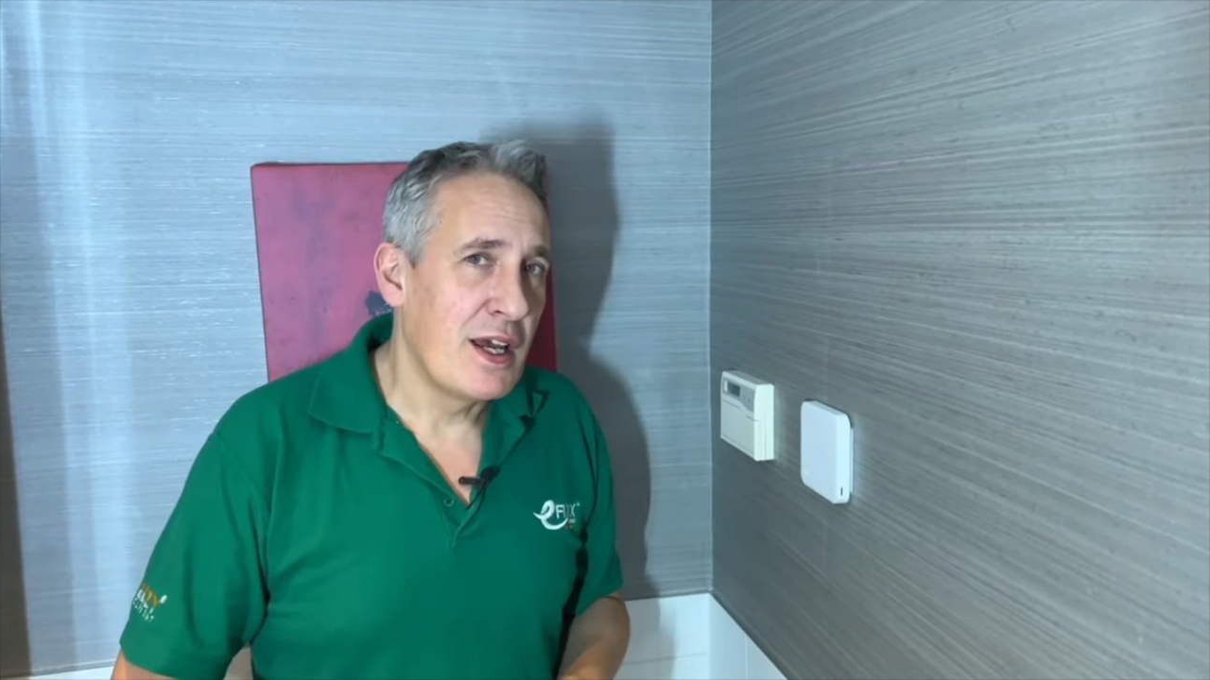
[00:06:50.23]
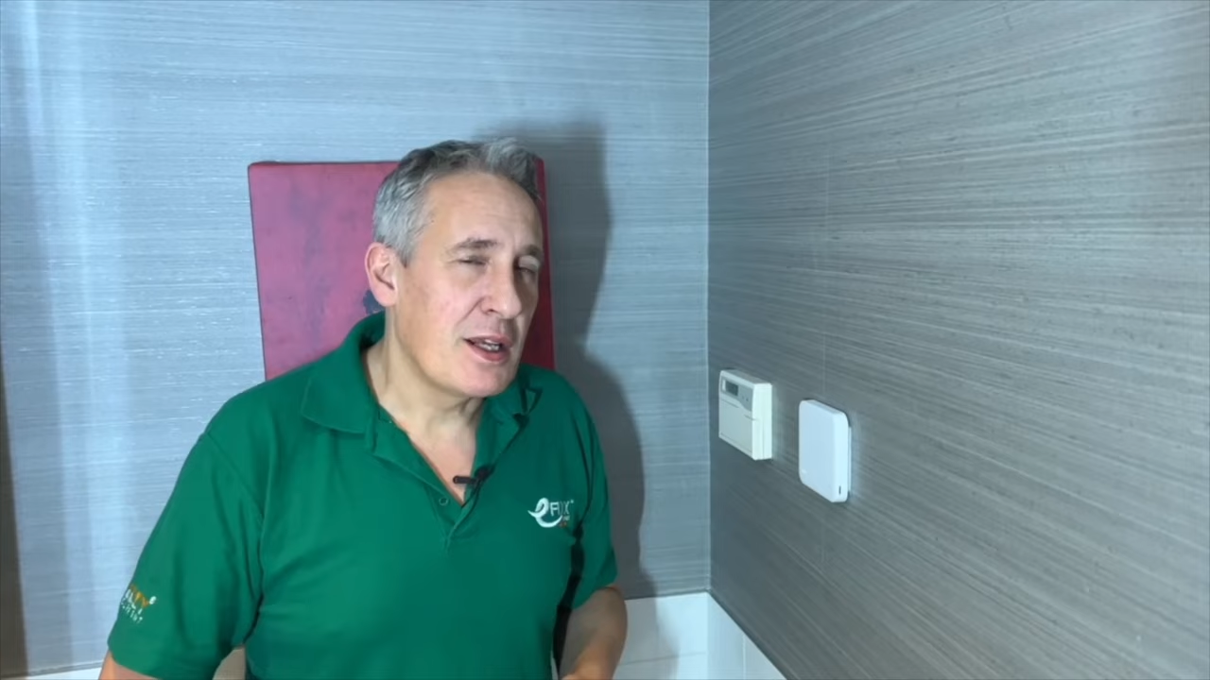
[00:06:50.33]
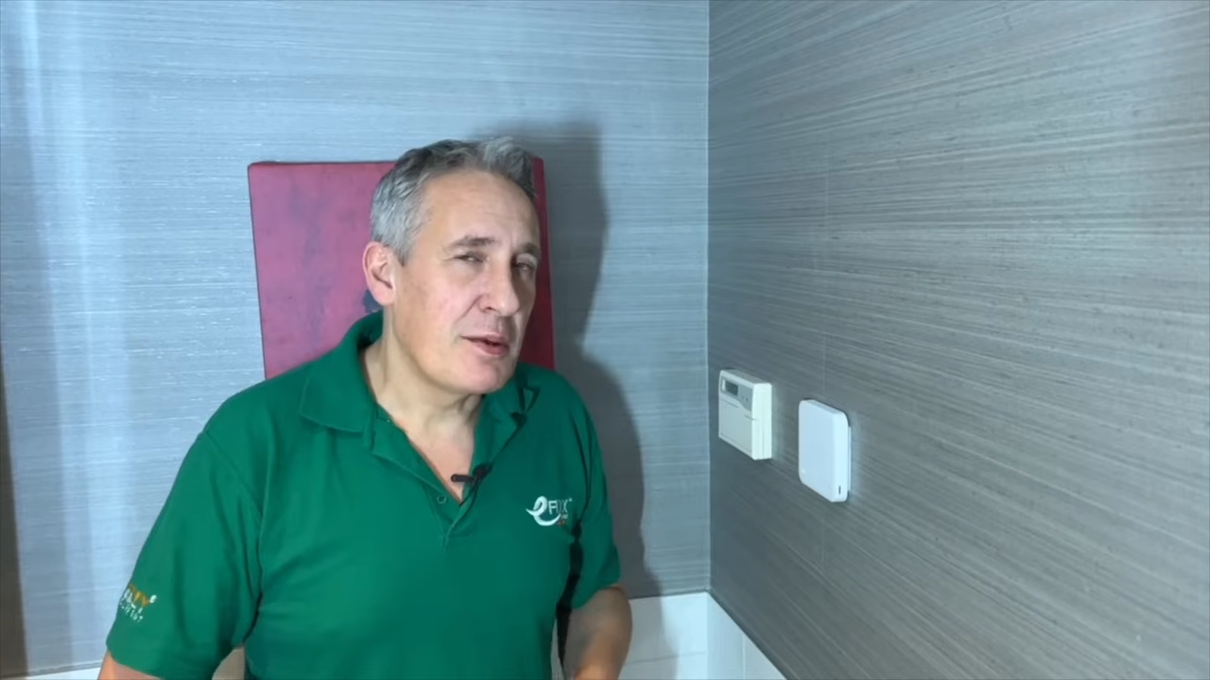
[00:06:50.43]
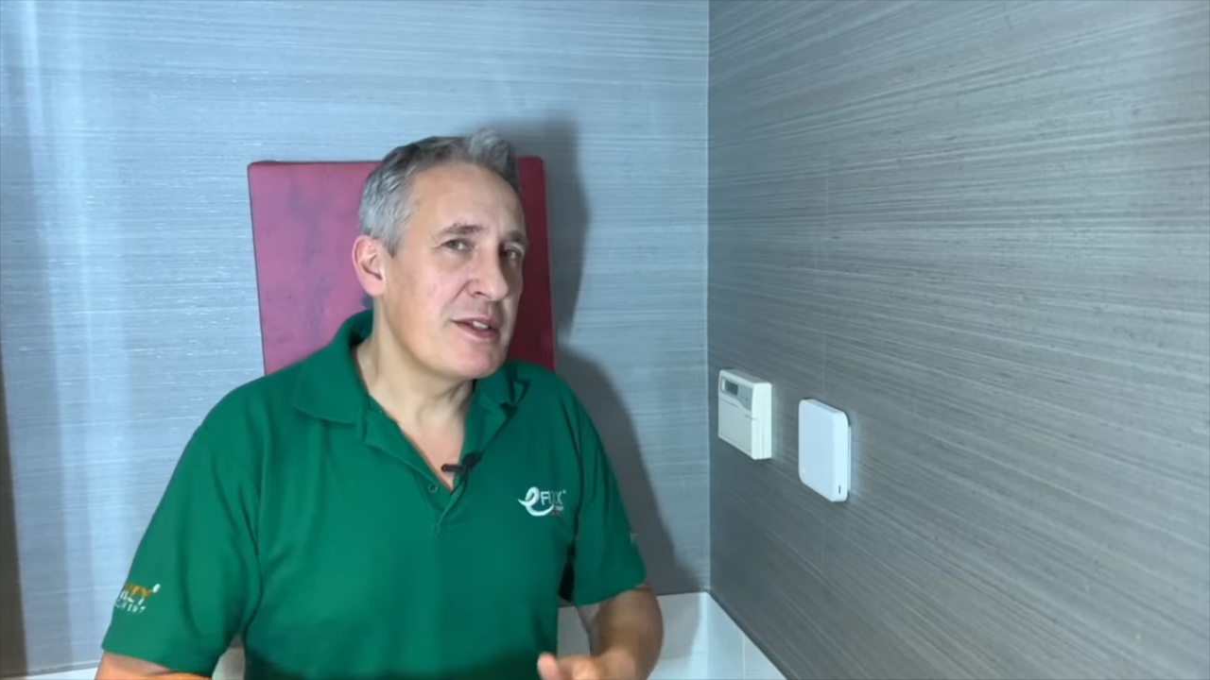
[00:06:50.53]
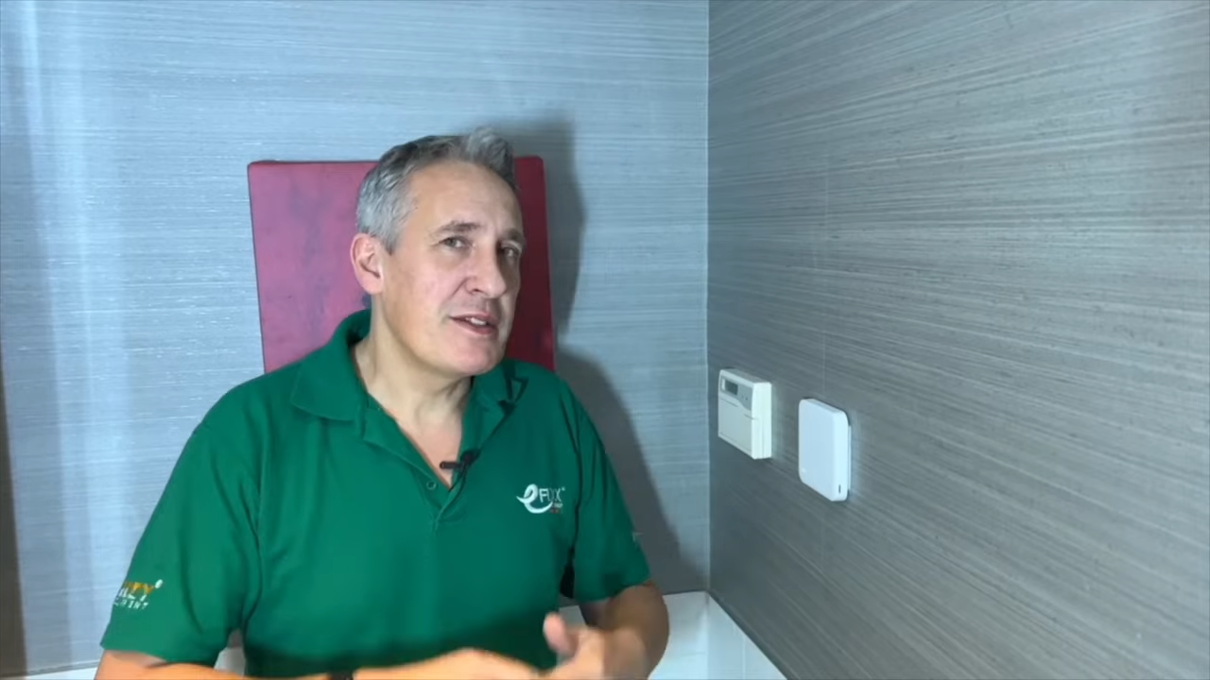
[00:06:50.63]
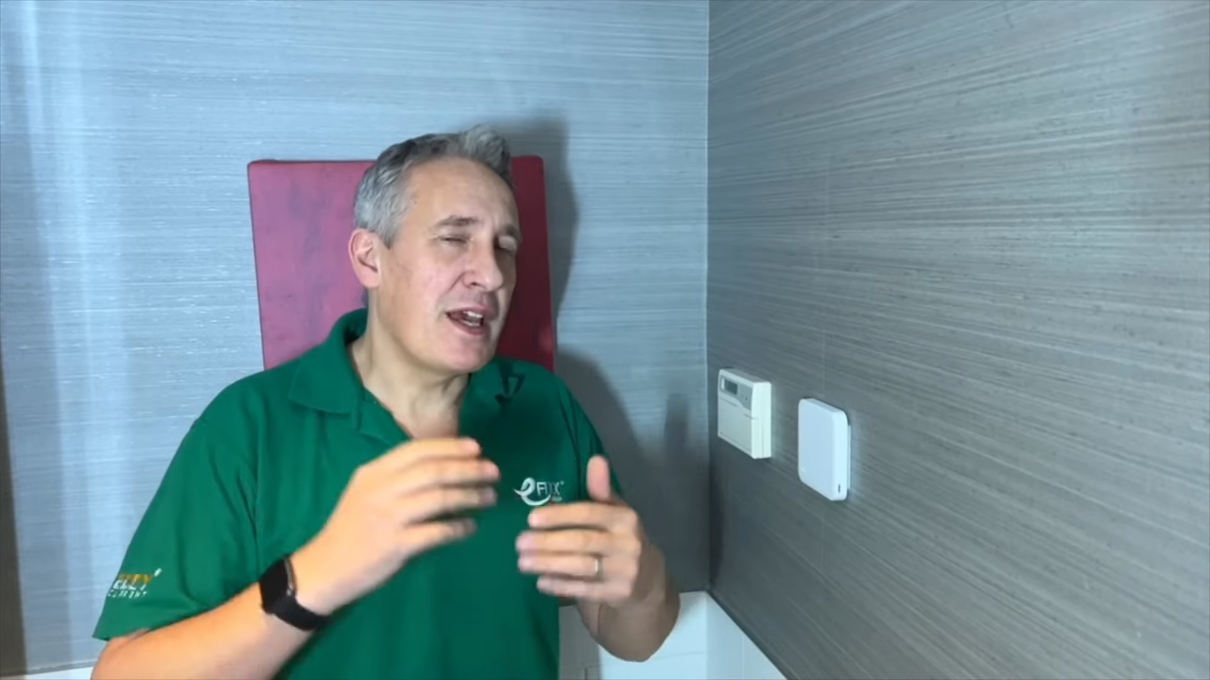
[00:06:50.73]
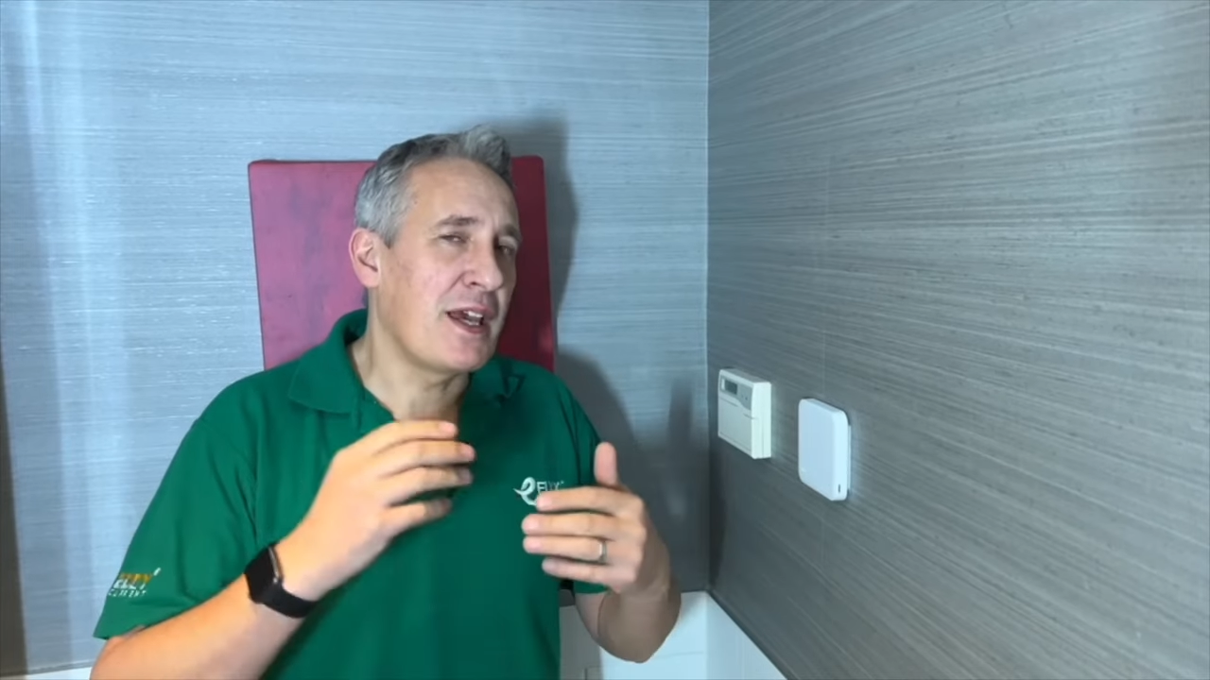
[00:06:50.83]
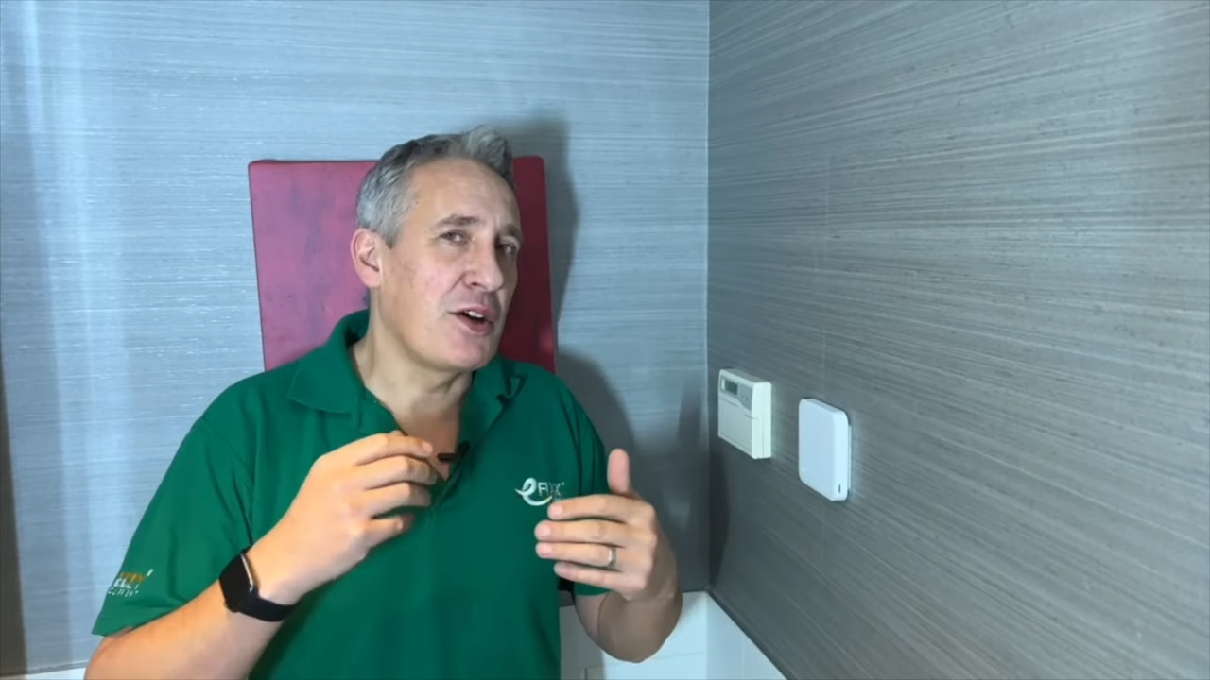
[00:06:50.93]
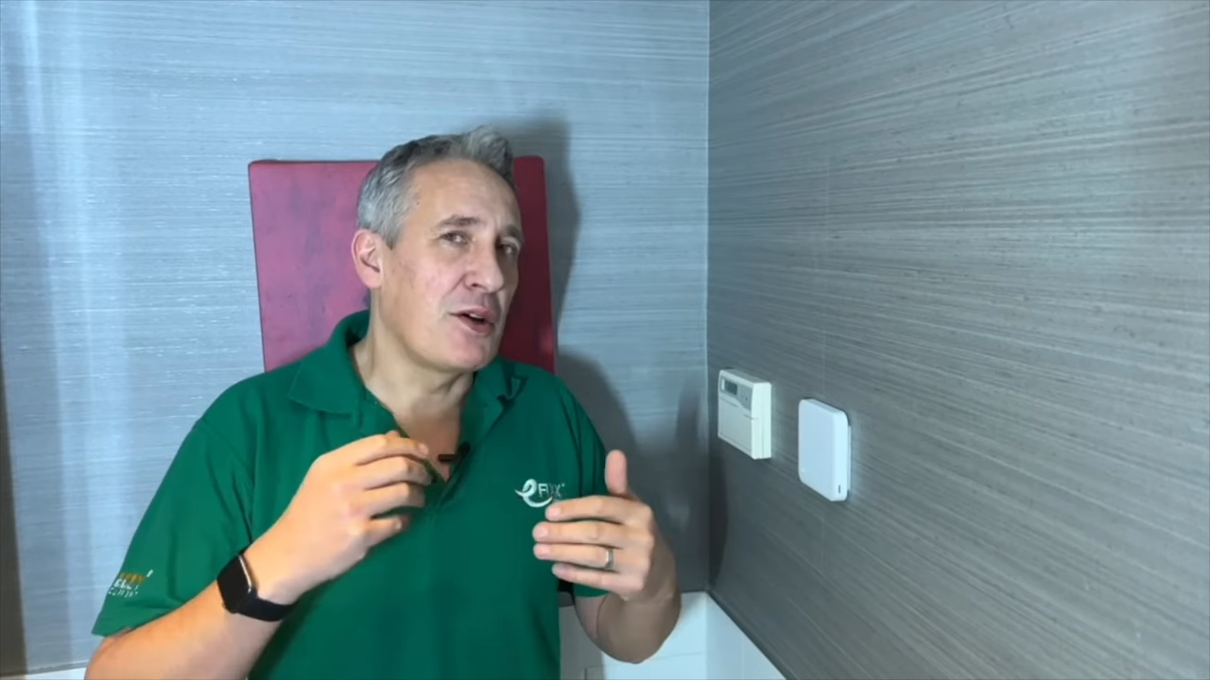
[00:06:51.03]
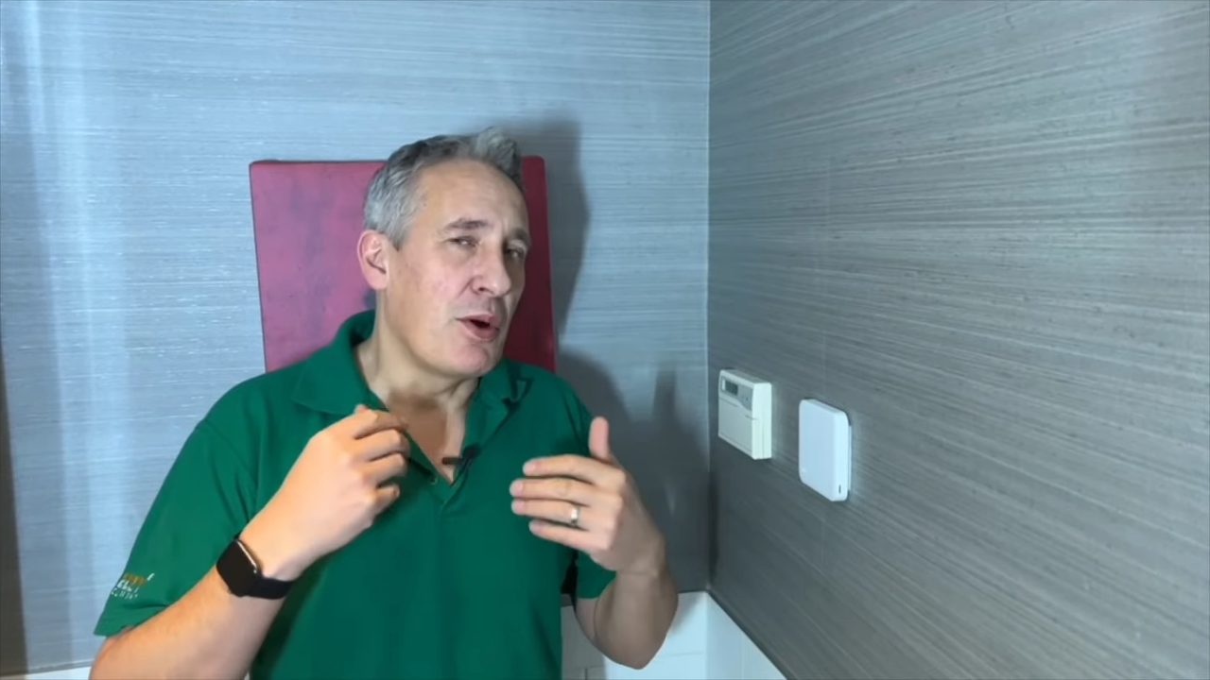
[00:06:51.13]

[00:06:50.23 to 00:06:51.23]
You'll be setting up